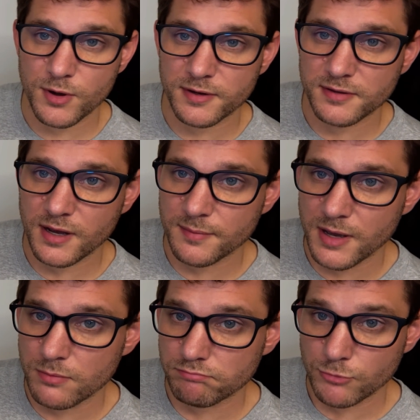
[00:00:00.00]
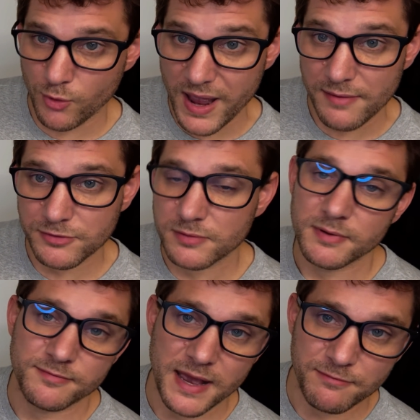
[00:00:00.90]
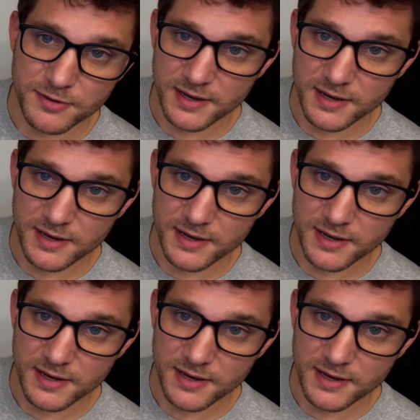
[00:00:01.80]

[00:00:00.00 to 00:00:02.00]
we're going to talk about graphs. In fact,